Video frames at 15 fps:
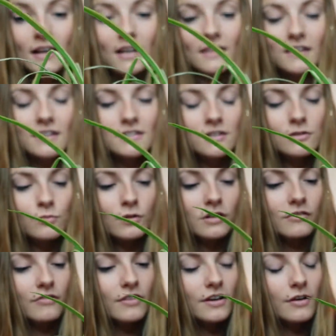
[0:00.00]
and this is one
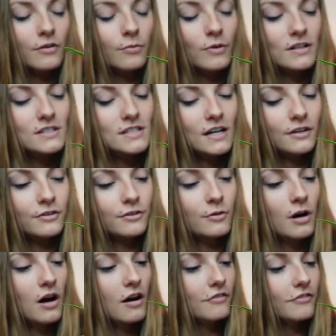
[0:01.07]
of the ones that grew
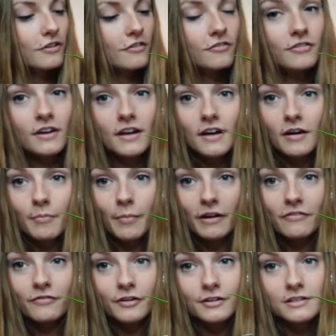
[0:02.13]
off of my
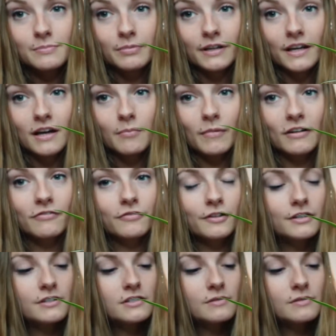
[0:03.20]
first plant. My first